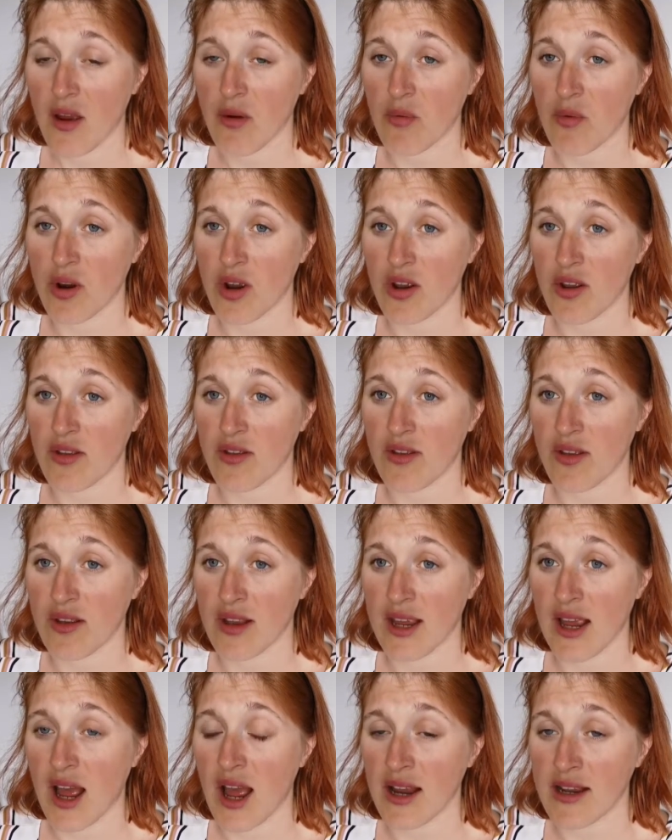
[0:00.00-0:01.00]

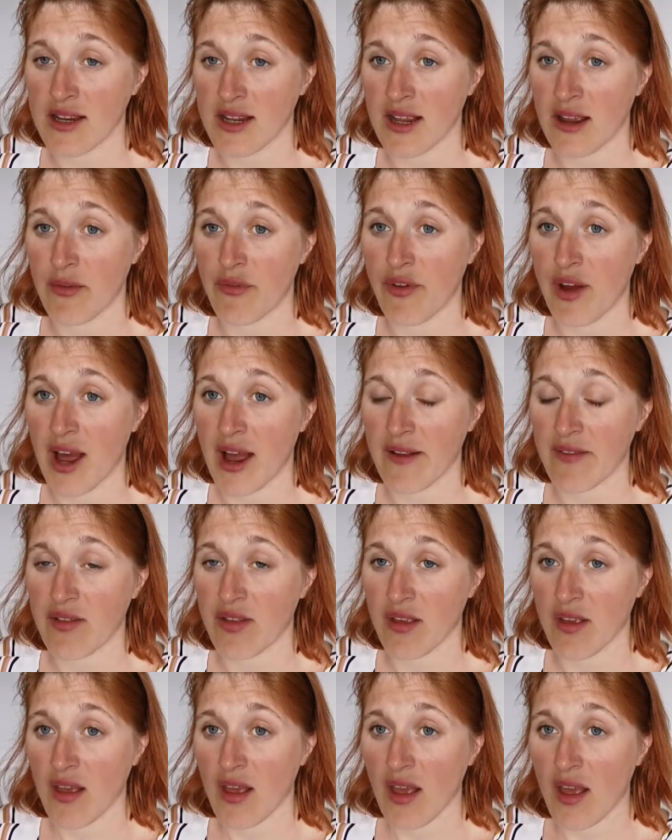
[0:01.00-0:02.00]
was the idea
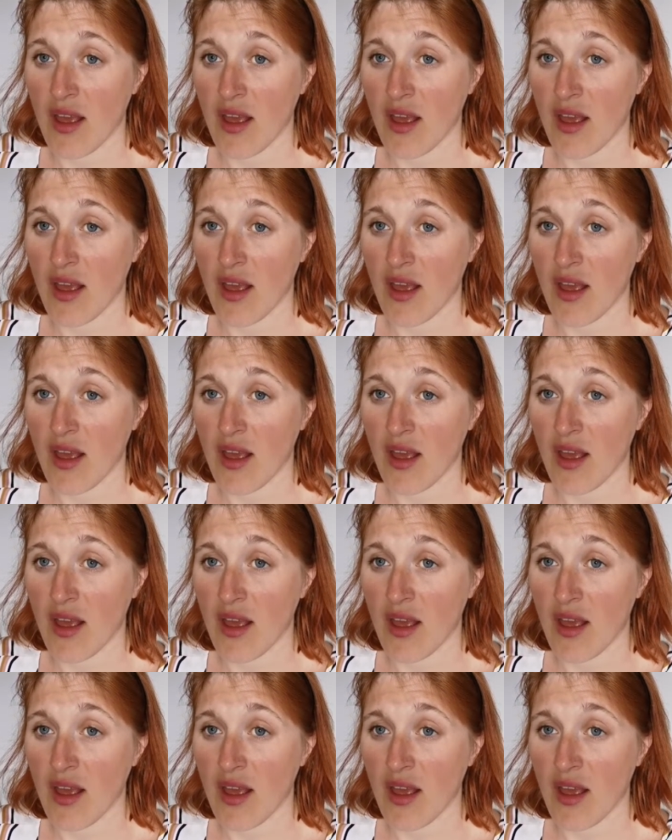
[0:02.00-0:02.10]
that